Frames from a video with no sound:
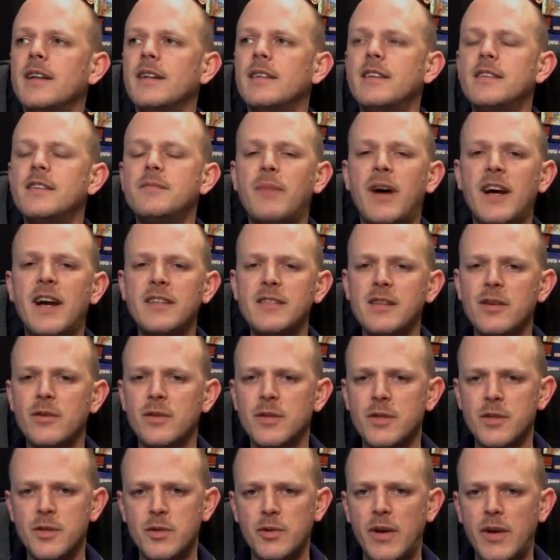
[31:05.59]
This might
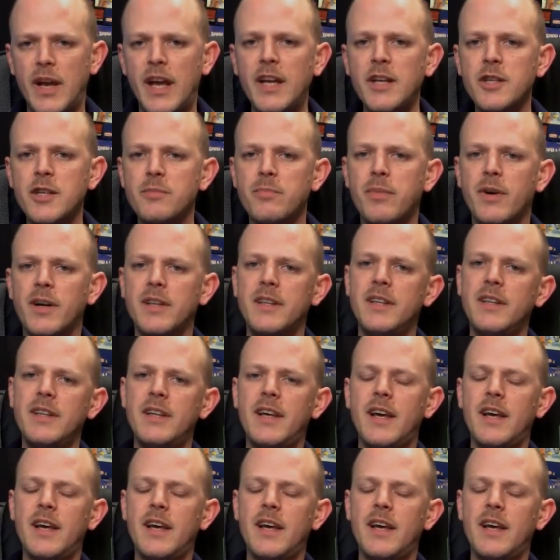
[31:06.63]
sound strange, but in